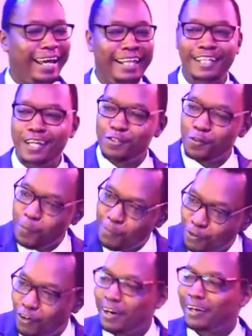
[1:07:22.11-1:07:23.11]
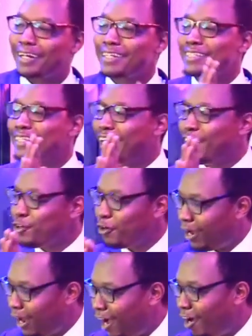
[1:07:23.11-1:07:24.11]
and there is no progress in
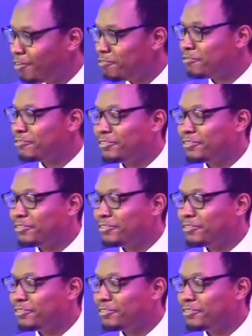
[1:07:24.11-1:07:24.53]
your love.